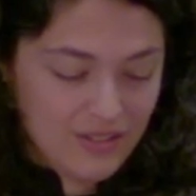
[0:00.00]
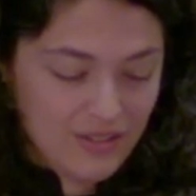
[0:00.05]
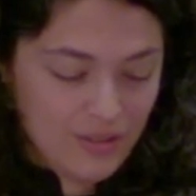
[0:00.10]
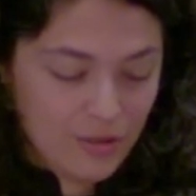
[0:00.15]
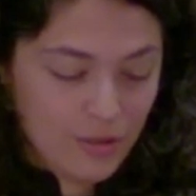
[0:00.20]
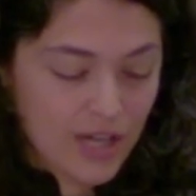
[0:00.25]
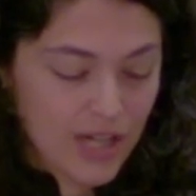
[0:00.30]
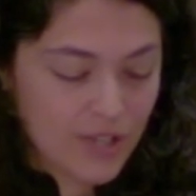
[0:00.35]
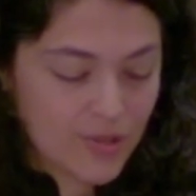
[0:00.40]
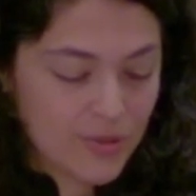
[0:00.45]

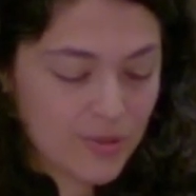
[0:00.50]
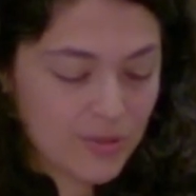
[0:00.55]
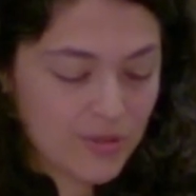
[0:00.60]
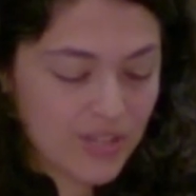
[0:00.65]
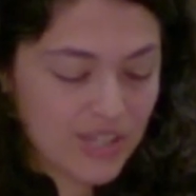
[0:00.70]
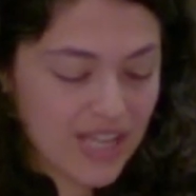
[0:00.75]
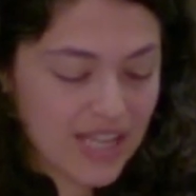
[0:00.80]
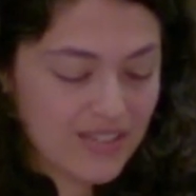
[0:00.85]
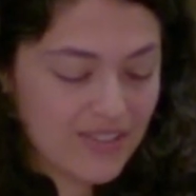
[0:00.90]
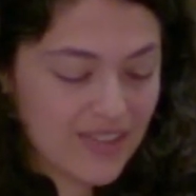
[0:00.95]
Crossroads
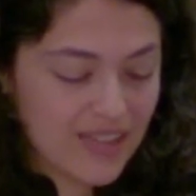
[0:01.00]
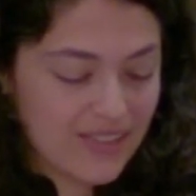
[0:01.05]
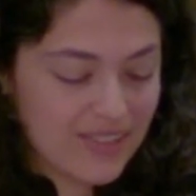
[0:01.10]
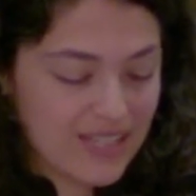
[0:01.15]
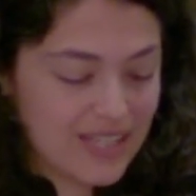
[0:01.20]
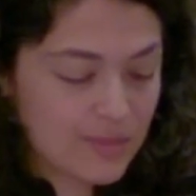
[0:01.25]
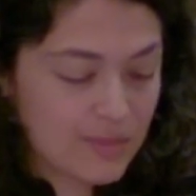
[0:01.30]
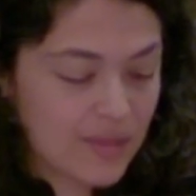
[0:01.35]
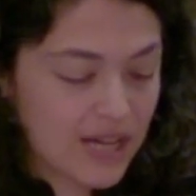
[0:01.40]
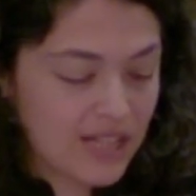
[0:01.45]
said that
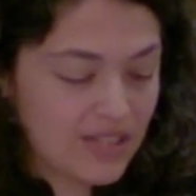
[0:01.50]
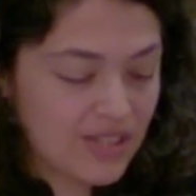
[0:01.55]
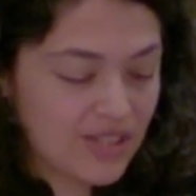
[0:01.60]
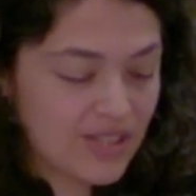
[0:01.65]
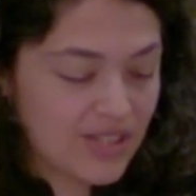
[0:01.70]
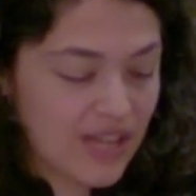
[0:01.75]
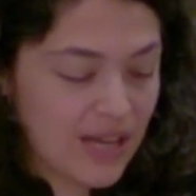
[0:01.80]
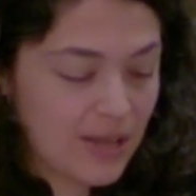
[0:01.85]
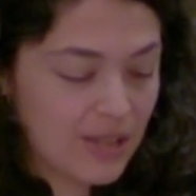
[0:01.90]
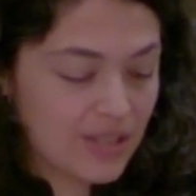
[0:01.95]
these
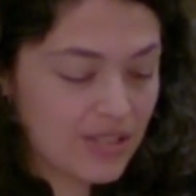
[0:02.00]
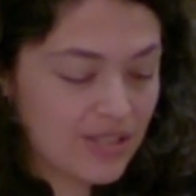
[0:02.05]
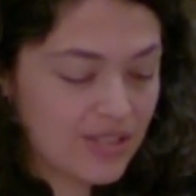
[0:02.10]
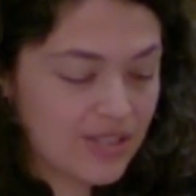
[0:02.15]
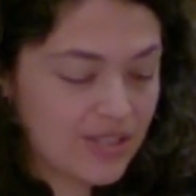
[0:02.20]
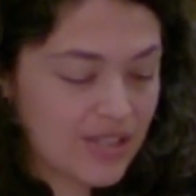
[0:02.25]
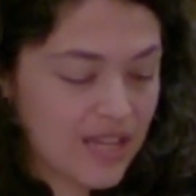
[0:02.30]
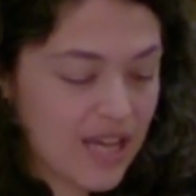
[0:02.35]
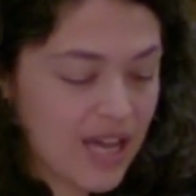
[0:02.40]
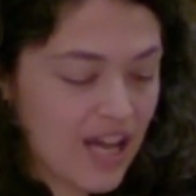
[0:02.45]

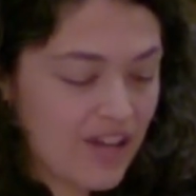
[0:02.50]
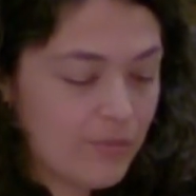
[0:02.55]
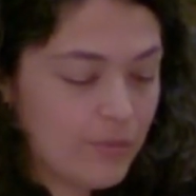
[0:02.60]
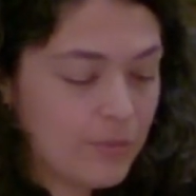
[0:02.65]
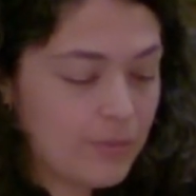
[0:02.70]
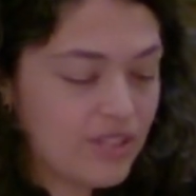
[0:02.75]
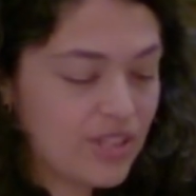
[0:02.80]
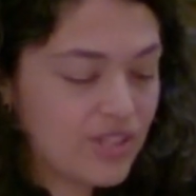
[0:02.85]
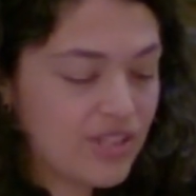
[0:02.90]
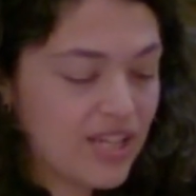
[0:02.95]
mindsets have
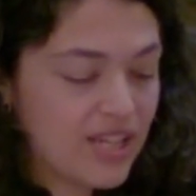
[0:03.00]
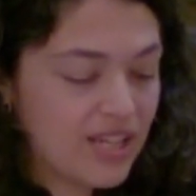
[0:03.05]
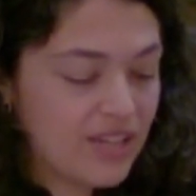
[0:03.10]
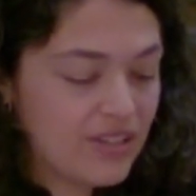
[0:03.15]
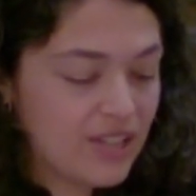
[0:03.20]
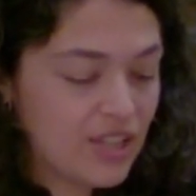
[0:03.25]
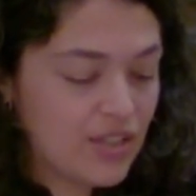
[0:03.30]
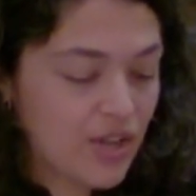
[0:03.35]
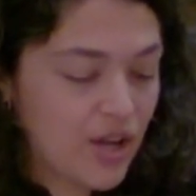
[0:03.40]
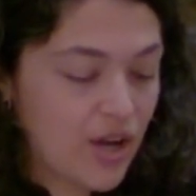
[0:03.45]
been
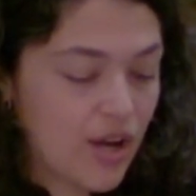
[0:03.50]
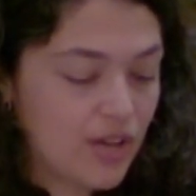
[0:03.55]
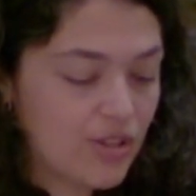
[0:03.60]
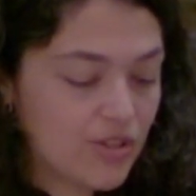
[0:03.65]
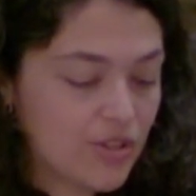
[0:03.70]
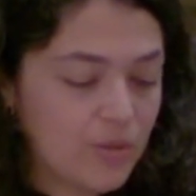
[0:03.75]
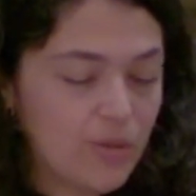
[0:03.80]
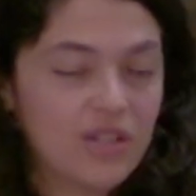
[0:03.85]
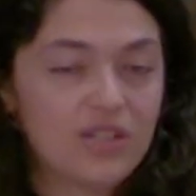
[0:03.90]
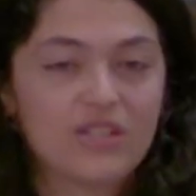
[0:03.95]
mistakenly taught
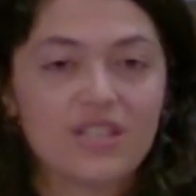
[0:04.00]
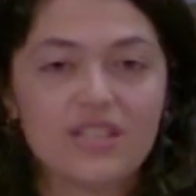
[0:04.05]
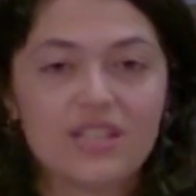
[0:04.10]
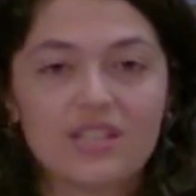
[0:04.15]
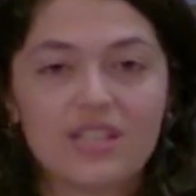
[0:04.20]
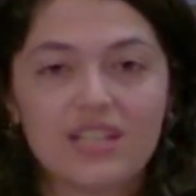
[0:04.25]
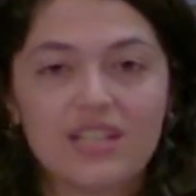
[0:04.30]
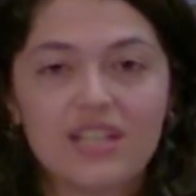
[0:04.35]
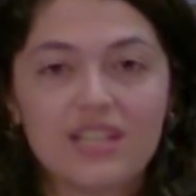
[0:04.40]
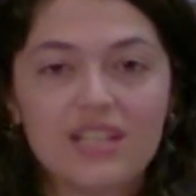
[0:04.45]
to us as
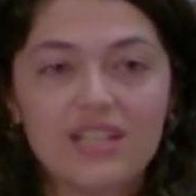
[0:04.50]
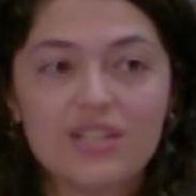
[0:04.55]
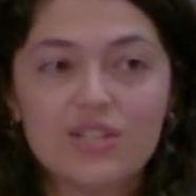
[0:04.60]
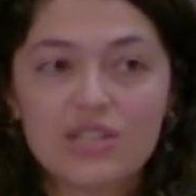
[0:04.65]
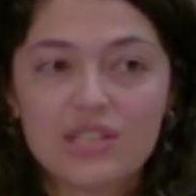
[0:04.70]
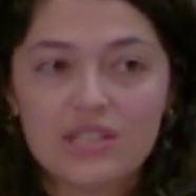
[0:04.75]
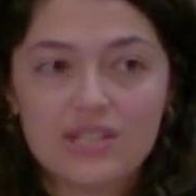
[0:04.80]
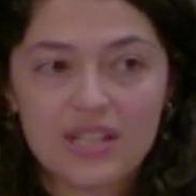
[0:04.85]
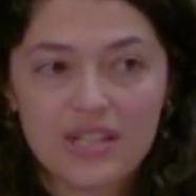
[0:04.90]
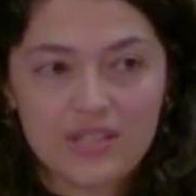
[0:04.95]
the keys
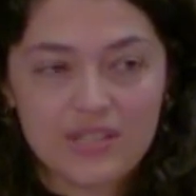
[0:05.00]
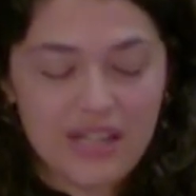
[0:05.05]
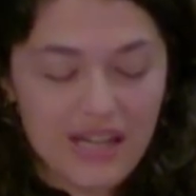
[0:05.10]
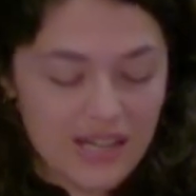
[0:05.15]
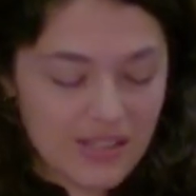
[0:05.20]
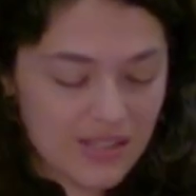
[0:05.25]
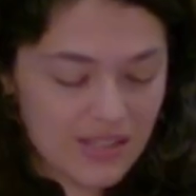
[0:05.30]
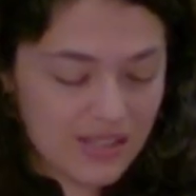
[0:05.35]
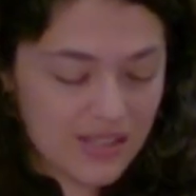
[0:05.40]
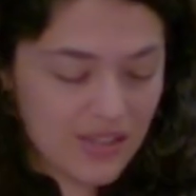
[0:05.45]
to
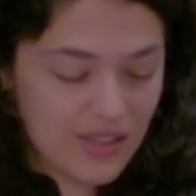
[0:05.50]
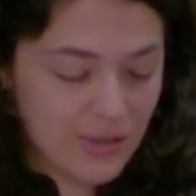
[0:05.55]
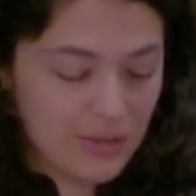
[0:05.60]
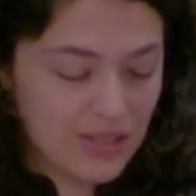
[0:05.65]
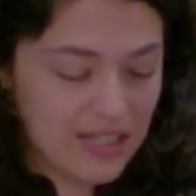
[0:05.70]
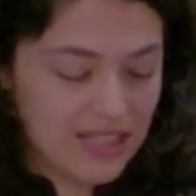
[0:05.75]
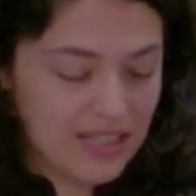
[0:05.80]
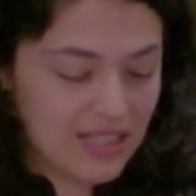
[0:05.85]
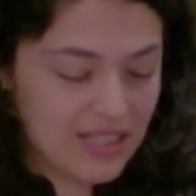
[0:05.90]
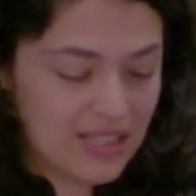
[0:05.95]
success in the
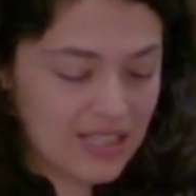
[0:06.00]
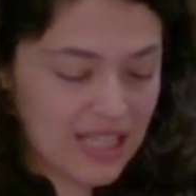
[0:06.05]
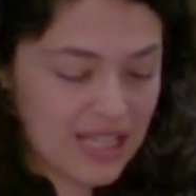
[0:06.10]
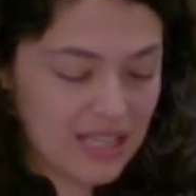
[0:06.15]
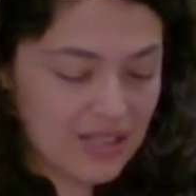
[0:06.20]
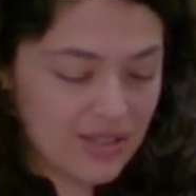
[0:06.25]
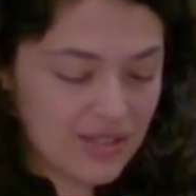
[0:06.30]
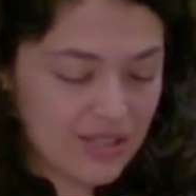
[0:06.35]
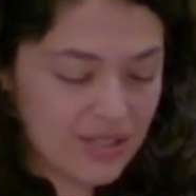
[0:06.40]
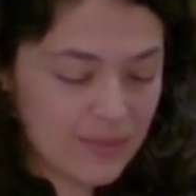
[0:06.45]
United
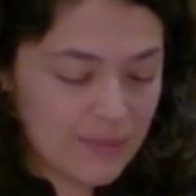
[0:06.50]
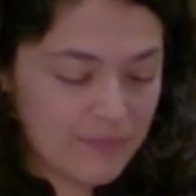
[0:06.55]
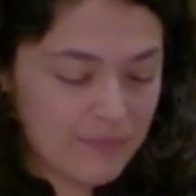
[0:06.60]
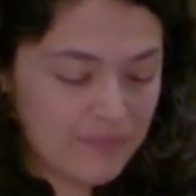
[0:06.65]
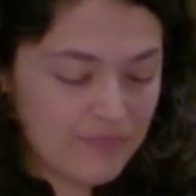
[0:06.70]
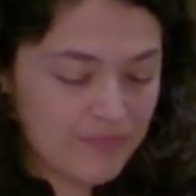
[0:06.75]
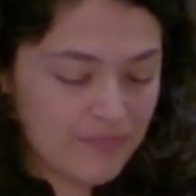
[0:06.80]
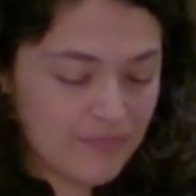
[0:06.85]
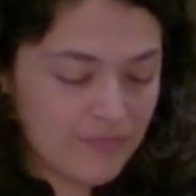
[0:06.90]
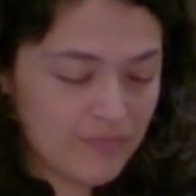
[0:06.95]
States,
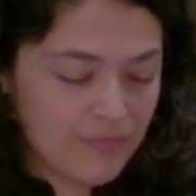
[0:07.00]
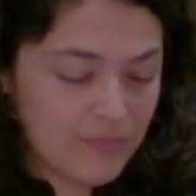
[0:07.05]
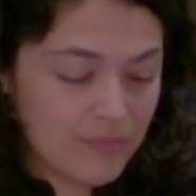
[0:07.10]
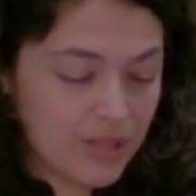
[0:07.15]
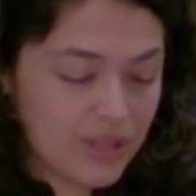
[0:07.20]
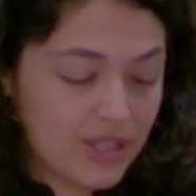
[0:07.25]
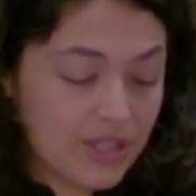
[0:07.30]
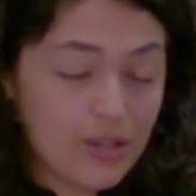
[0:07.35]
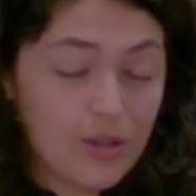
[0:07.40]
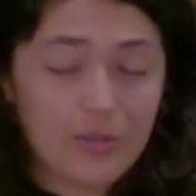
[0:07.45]

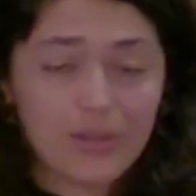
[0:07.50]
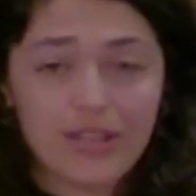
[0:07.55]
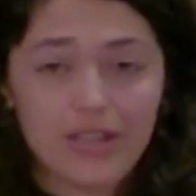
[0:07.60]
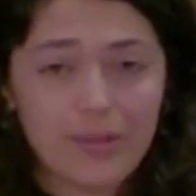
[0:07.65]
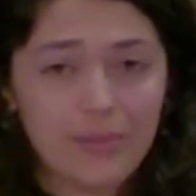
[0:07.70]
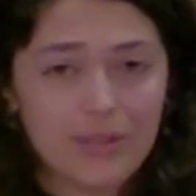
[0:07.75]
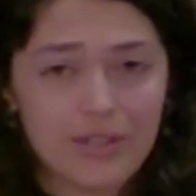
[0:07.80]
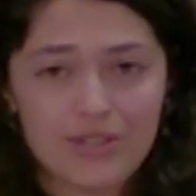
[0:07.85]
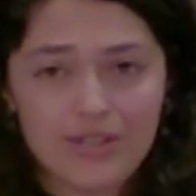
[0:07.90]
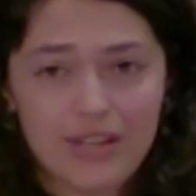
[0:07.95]
but they don't
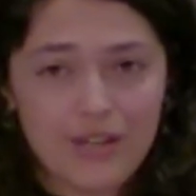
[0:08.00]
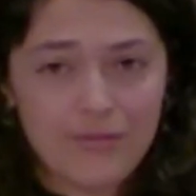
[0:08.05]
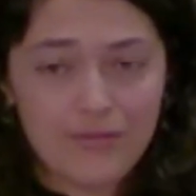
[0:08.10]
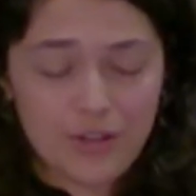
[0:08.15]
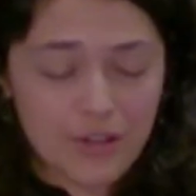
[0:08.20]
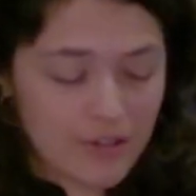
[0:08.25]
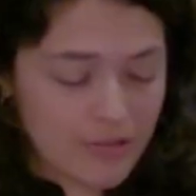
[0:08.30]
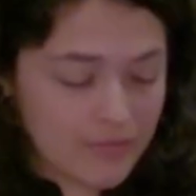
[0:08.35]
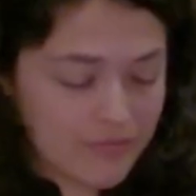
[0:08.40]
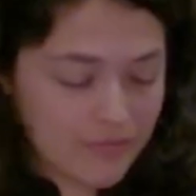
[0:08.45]
keep us
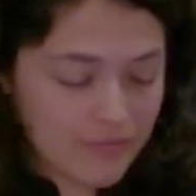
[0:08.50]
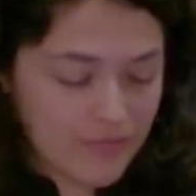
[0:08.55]
safer.